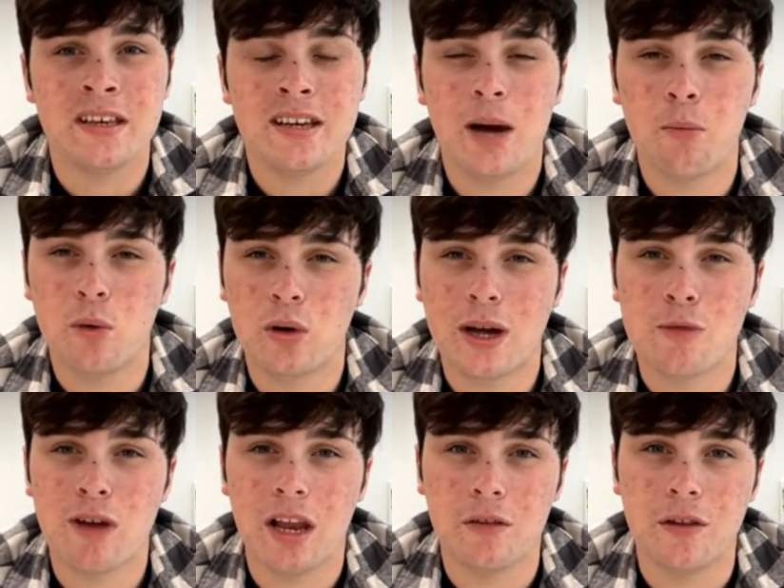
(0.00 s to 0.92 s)
and we'll get
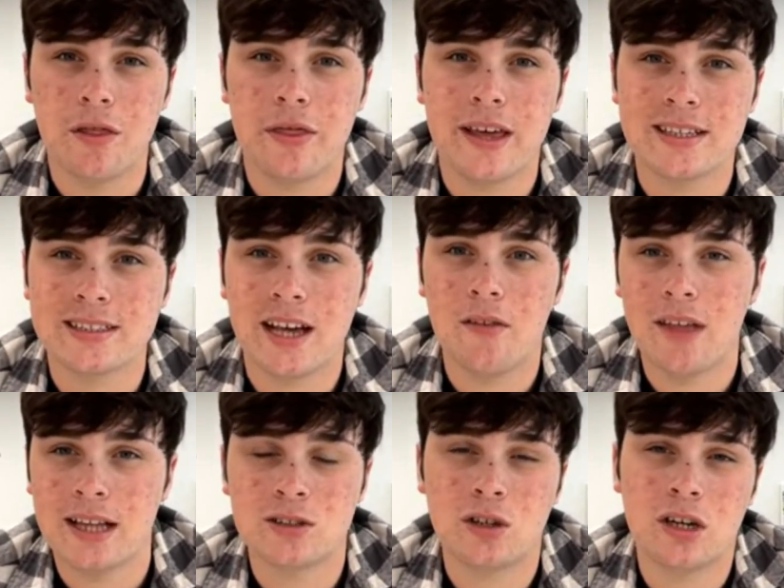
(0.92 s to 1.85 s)
relevant things out
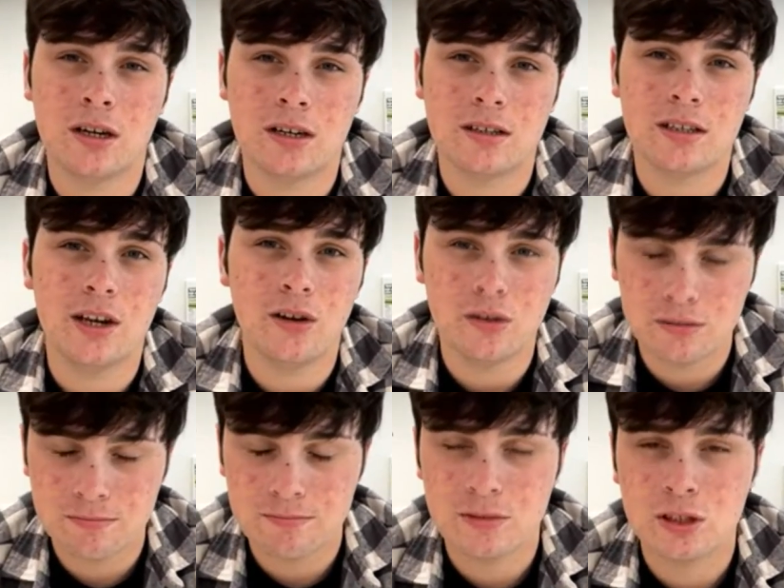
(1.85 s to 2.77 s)
that's going to,
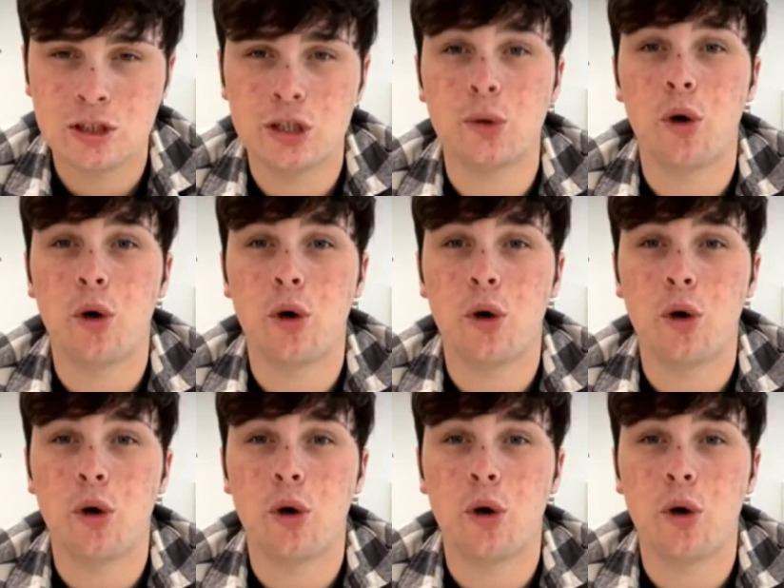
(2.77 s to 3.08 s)
shoot